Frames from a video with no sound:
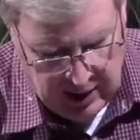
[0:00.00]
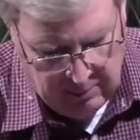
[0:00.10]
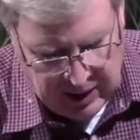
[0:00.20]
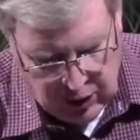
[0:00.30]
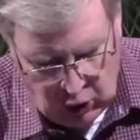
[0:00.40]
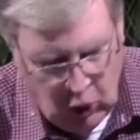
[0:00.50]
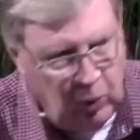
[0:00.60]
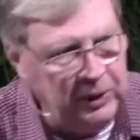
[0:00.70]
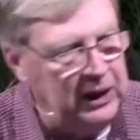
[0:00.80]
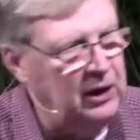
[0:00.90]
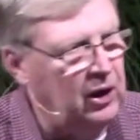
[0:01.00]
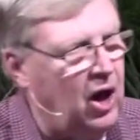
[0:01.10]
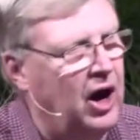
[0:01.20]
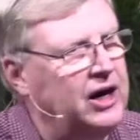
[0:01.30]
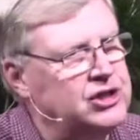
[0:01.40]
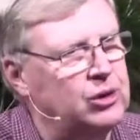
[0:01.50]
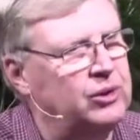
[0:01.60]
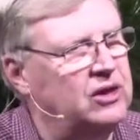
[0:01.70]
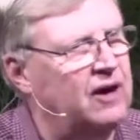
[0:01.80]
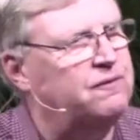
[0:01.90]
but looming larger in
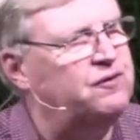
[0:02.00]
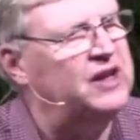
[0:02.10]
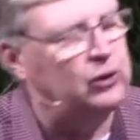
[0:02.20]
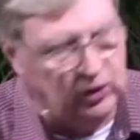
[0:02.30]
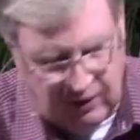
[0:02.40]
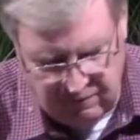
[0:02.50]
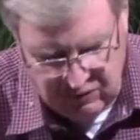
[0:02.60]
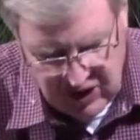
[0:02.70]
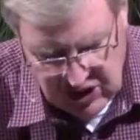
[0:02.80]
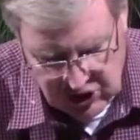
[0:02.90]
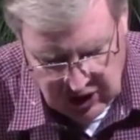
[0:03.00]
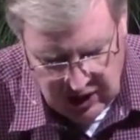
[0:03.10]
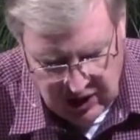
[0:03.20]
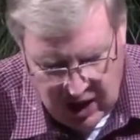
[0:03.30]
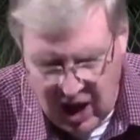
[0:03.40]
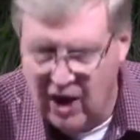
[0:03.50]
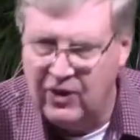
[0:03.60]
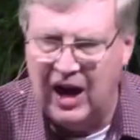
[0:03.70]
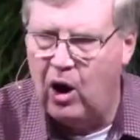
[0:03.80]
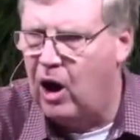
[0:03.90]
their field of vision uh,
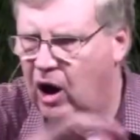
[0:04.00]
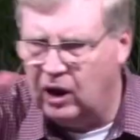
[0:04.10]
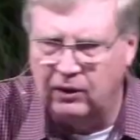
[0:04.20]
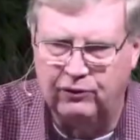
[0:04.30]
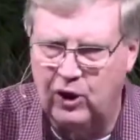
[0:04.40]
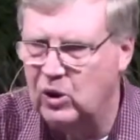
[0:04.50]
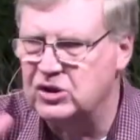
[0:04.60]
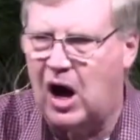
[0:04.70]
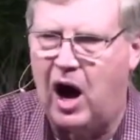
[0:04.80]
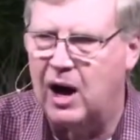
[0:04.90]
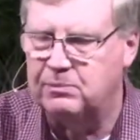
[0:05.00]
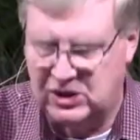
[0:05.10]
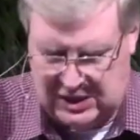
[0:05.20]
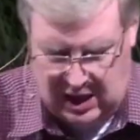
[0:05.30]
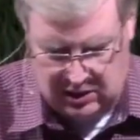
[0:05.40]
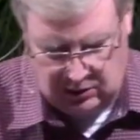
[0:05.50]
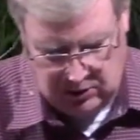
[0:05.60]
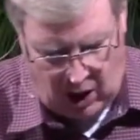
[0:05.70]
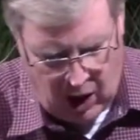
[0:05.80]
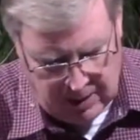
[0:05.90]
than all of those obstacle,
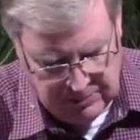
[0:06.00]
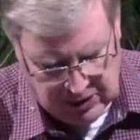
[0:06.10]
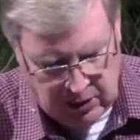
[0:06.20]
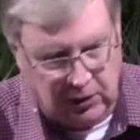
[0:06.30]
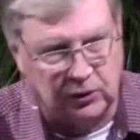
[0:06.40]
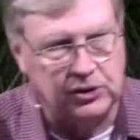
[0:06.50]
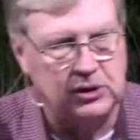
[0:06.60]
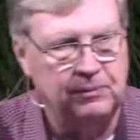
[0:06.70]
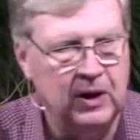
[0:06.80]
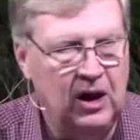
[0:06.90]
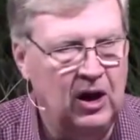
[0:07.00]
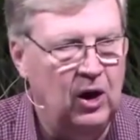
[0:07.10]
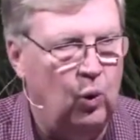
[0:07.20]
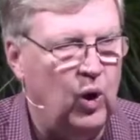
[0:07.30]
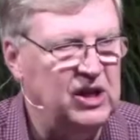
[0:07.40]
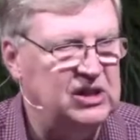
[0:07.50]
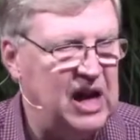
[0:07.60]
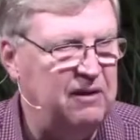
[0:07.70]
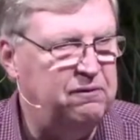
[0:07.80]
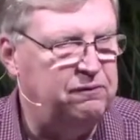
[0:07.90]
obstacles was a
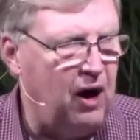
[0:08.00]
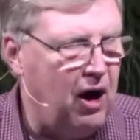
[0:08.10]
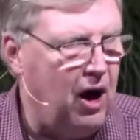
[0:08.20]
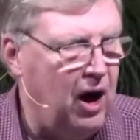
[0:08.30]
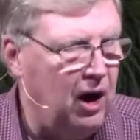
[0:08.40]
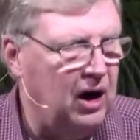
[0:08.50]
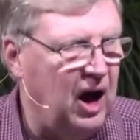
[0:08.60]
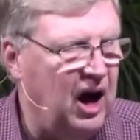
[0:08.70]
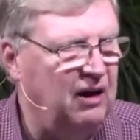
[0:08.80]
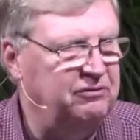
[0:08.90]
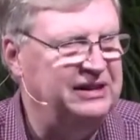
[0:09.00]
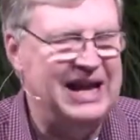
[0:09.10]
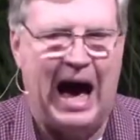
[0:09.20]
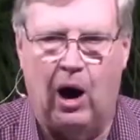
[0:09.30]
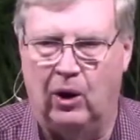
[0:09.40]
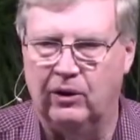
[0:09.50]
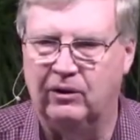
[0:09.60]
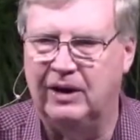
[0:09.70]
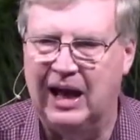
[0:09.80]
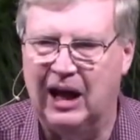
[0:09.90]
fog of doubt
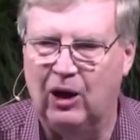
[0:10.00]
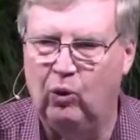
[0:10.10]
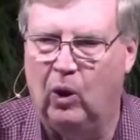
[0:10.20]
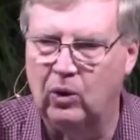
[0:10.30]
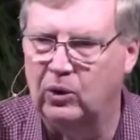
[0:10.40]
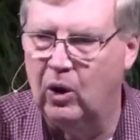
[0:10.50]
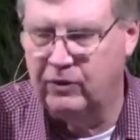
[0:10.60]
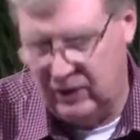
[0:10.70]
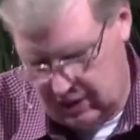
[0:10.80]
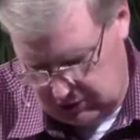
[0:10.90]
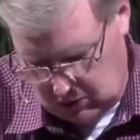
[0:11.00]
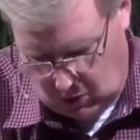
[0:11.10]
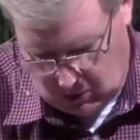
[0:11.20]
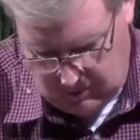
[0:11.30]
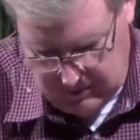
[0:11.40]
that had rolled over their soul.